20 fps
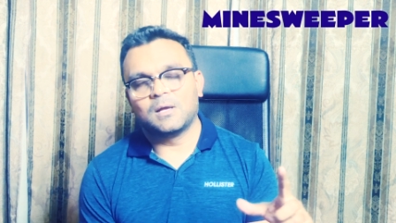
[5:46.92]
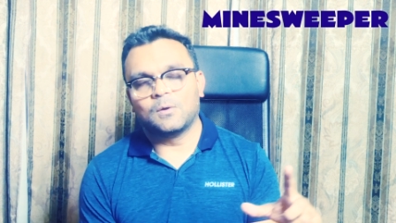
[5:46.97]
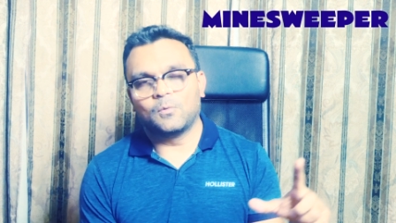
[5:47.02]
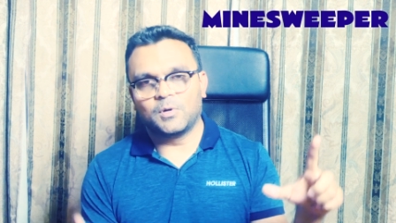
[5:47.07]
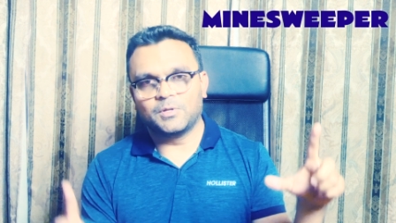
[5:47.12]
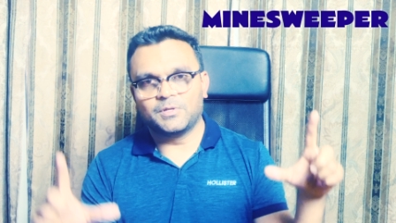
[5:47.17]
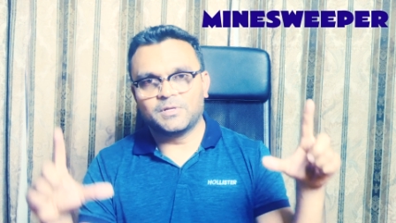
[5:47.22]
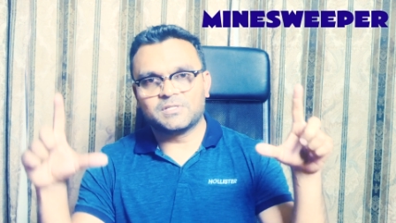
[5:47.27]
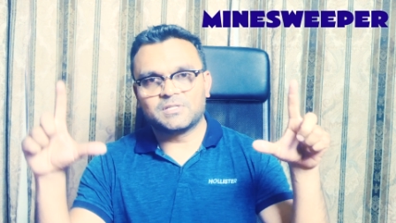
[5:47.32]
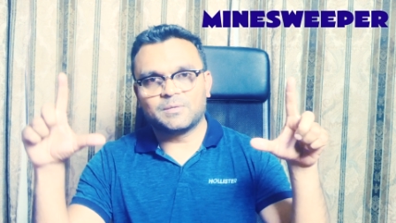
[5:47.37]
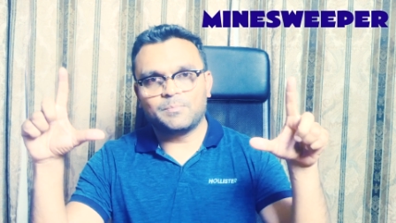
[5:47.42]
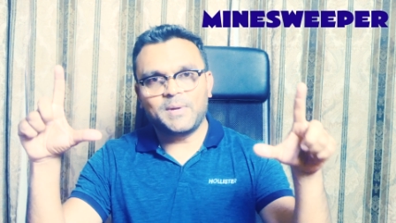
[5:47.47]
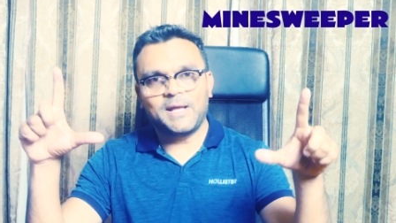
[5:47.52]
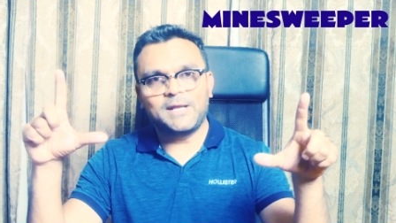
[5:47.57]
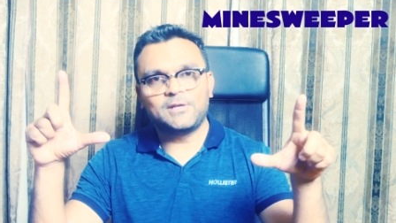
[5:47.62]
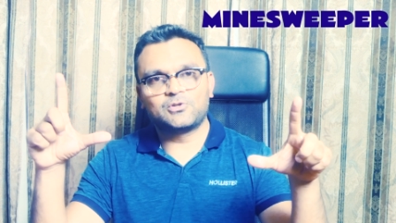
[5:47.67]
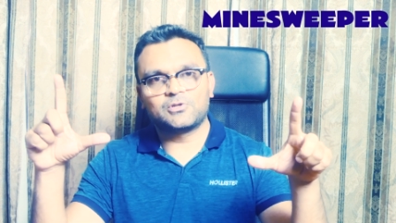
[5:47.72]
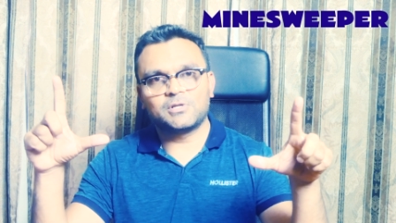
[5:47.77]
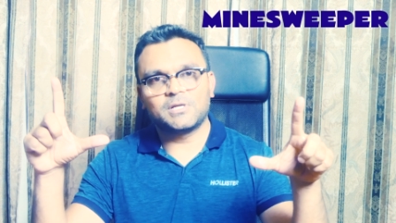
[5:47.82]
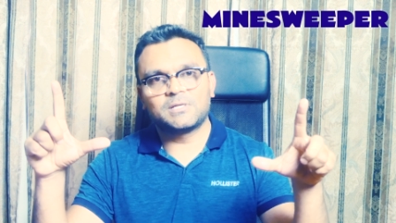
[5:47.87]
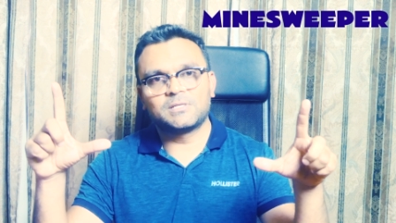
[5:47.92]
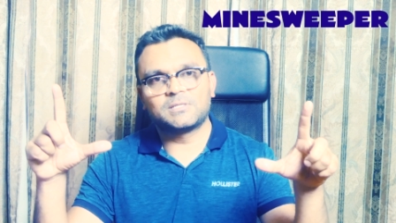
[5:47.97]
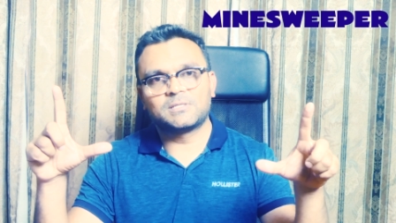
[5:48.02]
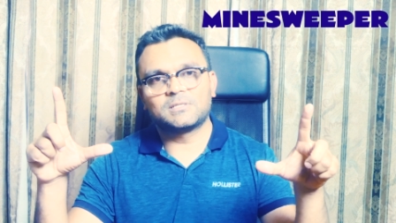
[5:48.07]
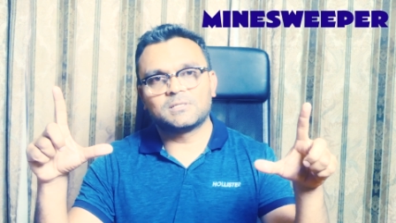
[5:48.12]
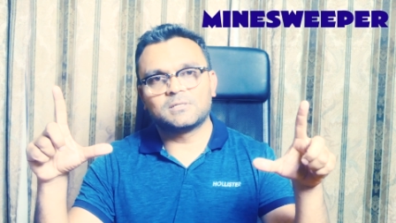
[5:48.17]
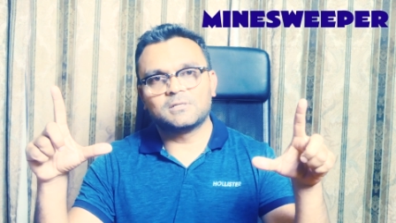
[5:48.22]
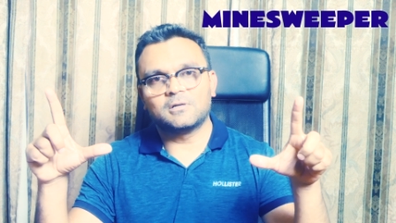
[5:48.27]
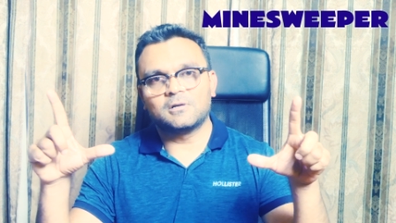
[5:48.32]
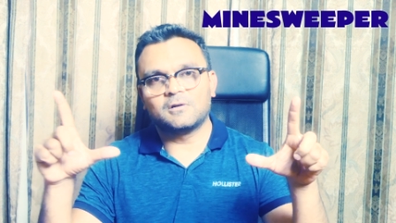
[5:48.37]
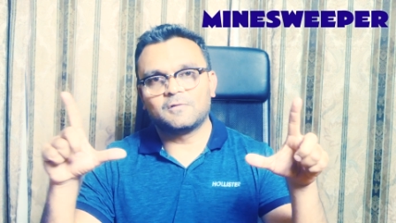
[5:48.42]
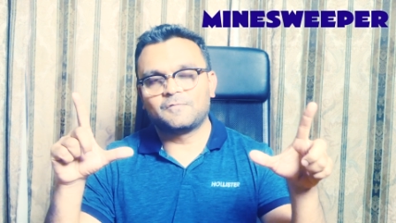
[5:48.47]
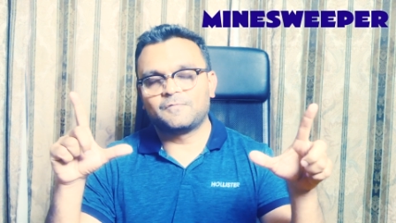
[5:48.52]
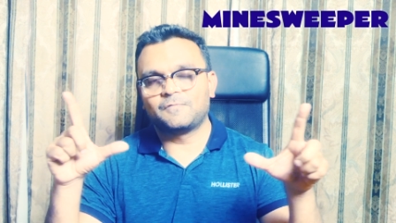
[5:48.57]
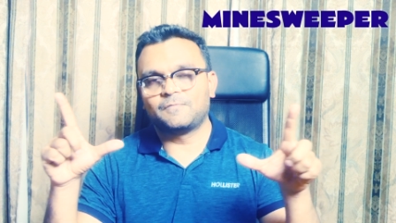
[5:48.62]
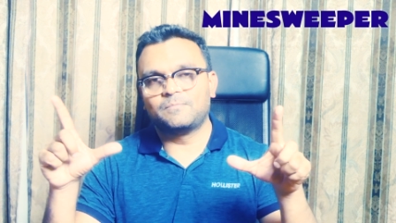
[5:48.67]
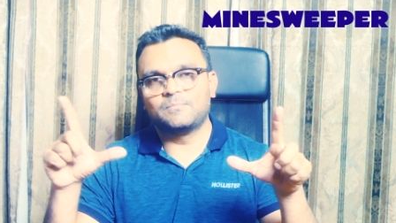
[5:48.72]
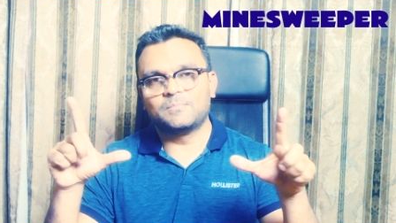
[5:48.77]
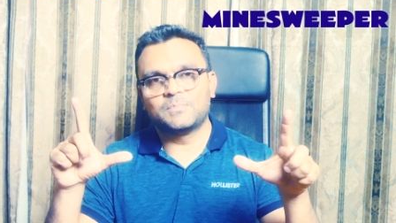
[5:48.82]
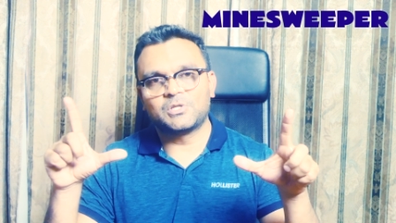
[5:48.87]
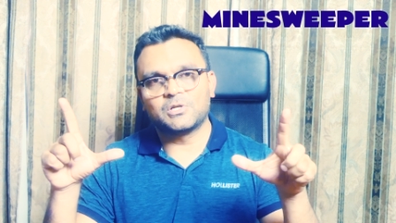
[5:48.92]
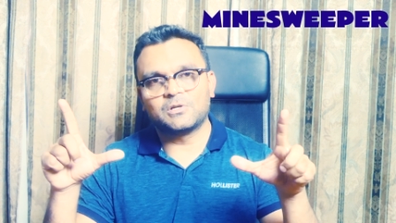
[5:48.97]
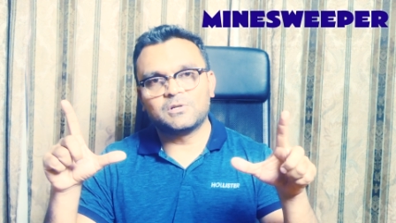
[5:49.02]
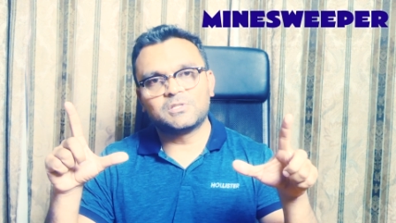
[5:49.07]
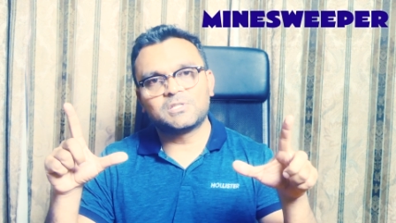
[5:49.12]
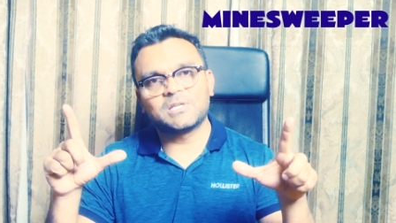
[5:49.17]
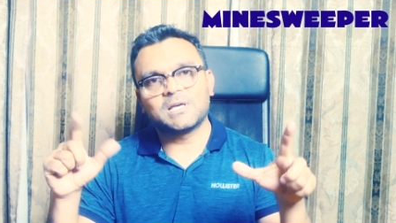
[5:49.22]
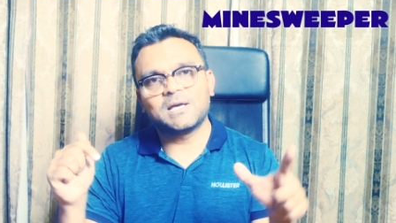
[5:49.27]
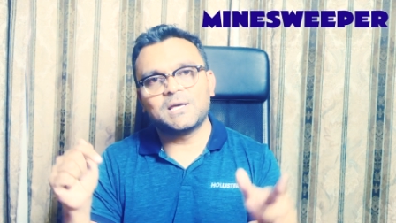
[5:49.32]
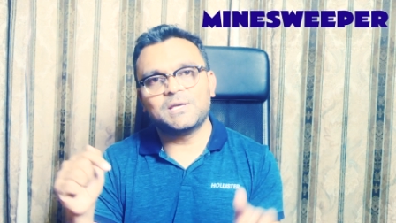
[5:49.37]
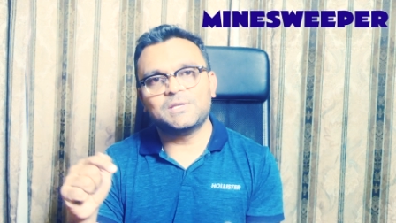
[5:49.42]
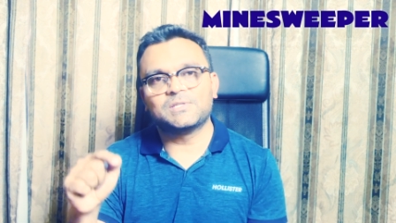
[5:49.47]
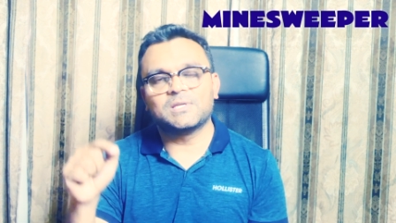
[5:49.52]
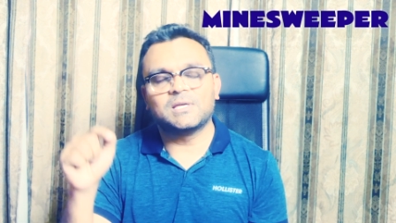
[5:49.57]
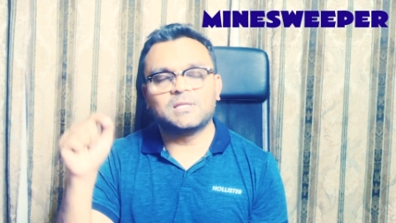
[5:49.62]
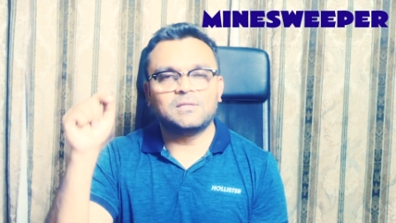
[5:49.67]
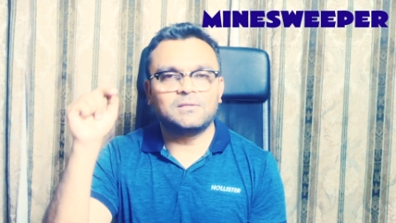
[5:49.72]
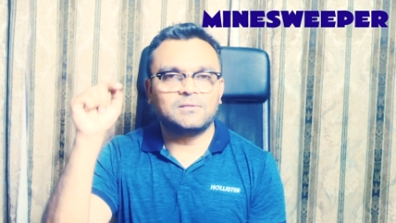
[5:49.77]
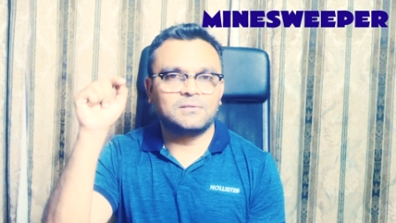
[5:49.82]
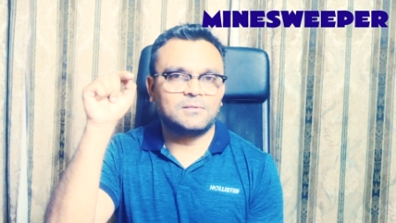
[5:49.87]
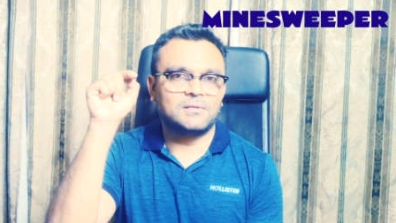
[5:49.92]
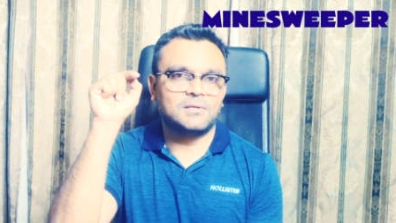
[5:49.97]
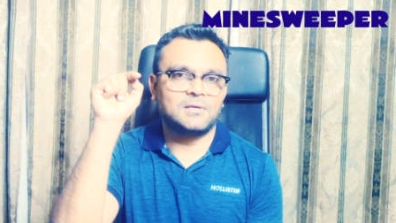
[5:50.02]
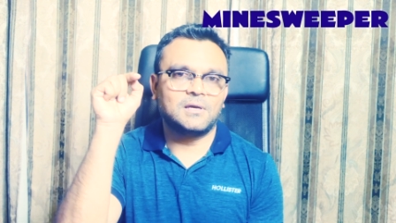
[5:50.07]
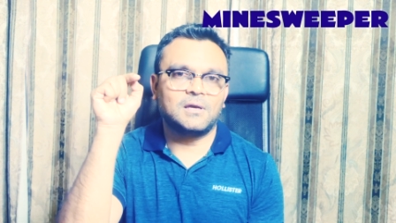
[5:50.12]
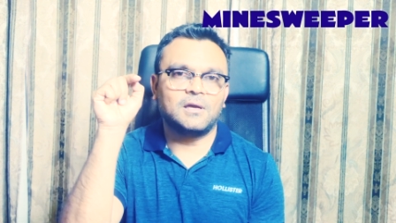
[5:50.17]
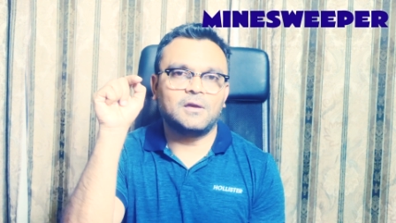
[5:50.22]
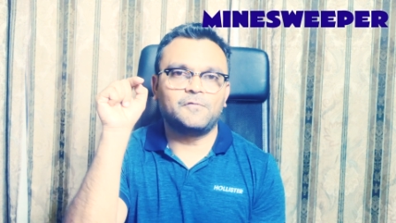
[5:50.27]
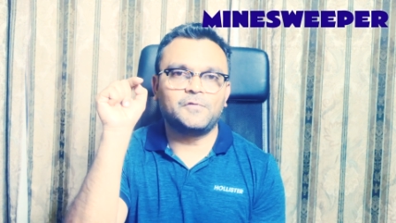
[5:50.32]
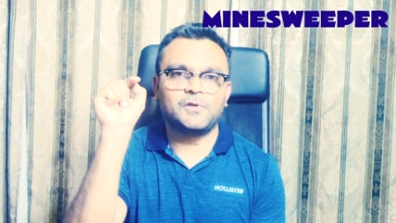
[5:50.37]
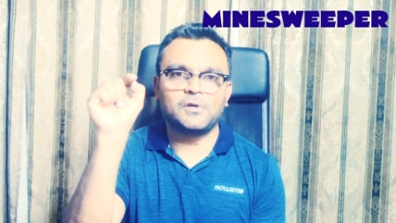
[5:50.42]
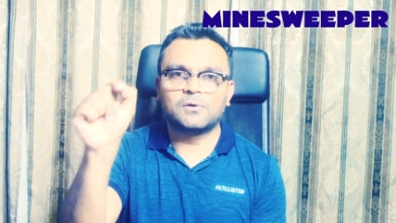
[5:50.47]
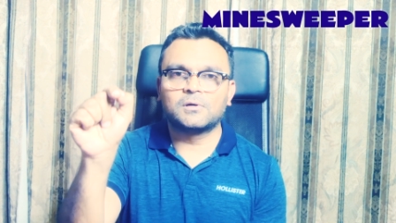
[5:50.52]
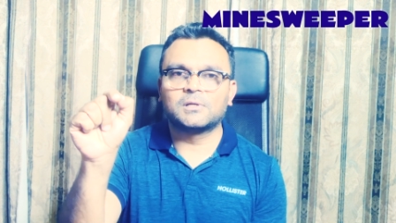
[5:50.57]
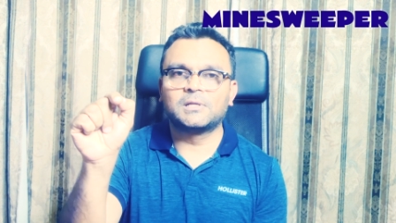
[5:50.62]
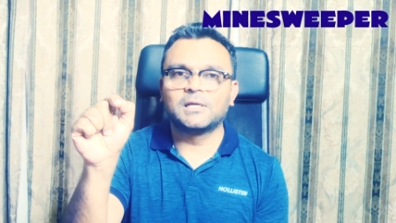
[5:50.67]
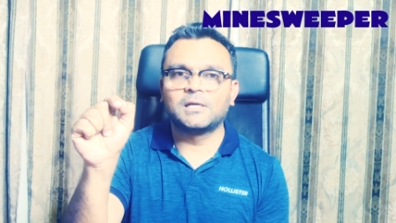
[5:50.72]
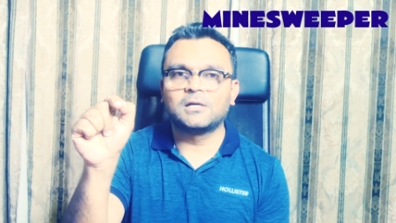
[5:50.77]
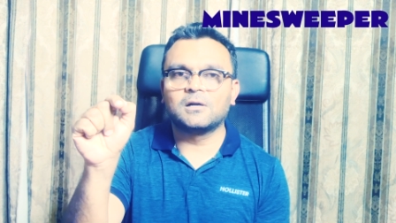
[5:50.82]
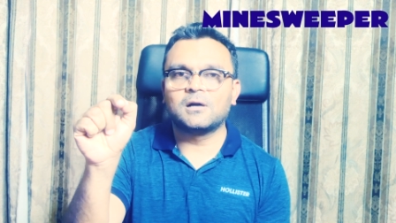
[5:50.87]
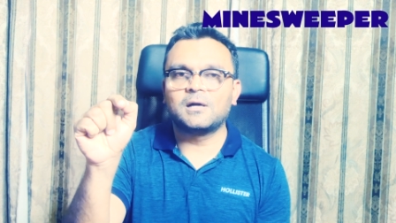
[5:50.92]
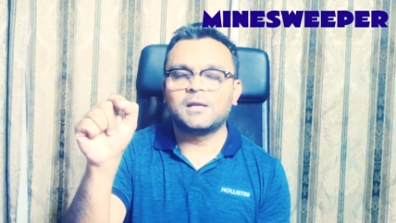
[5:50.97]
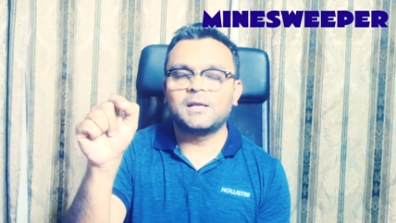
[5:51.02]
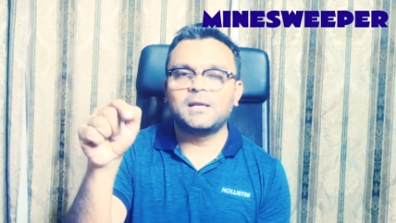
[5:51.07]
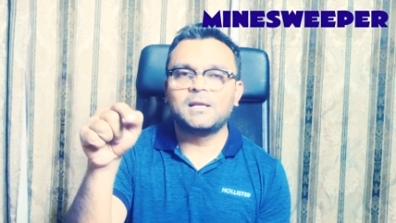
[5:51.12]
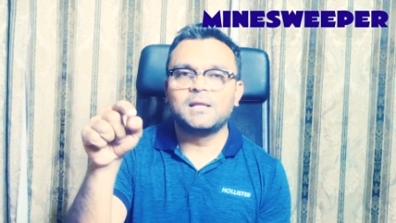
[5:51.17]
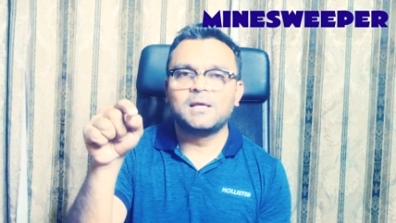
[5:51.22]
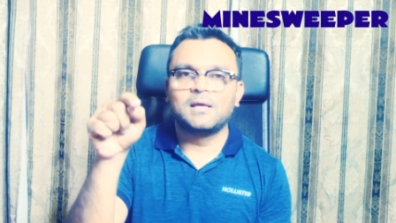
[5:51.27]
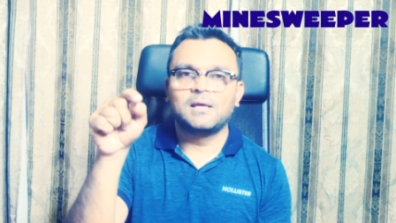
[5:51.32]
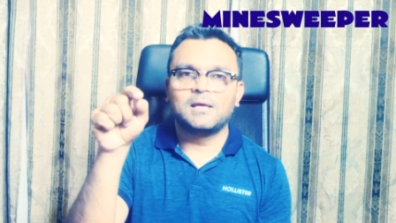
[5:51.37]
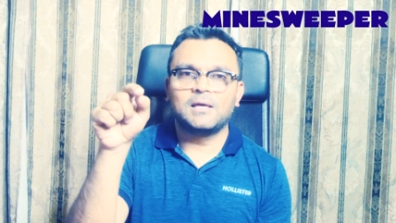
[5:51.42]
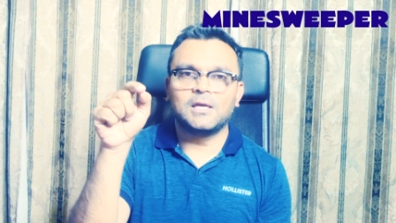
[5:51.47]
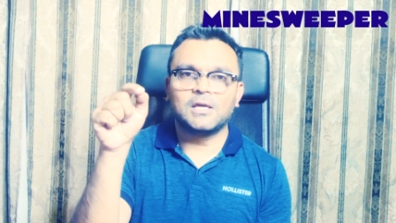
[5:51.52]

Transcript: where there's a matrix of certain size, and if you click on it,